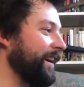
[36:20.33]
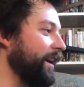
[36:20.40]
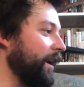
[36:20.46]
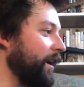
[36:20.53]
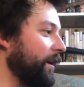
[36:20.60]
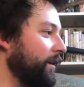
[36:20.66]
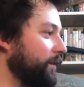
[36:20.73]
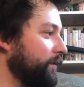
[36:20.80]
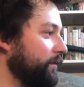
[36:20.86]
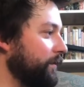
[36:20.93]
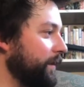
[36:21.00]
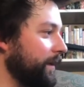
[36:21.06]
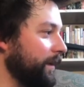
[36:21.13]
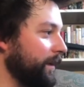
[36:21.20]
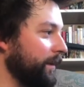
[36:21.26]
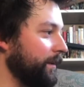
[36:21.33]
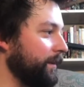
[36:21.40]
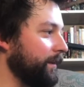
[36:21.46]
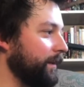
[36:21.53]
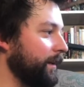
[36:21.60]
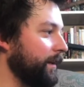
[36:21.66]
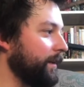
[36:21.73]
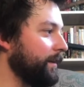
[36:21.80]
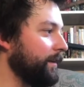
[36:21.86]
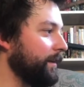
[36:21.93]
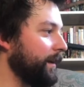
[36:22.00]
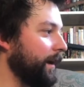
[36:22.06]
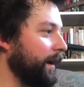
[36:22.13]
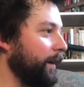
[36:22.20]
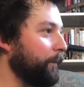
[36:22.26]
of Iliad.
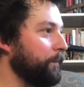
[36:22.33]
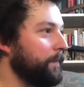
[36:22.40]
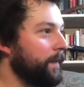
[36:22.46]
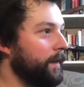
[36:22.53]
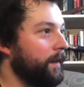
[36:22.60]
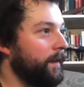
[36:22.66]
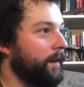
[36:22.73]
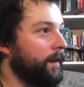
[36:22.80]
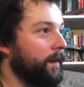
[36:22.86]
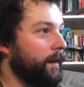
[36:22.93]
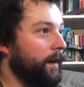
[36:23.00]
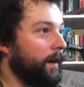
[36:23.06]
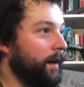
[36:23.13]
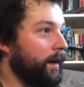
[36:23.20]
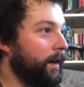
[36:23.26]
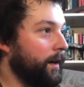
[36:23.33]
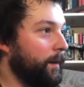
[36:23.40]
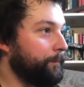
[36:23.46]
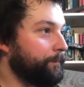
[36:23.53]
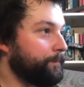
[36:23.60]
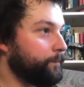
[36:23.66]
Now,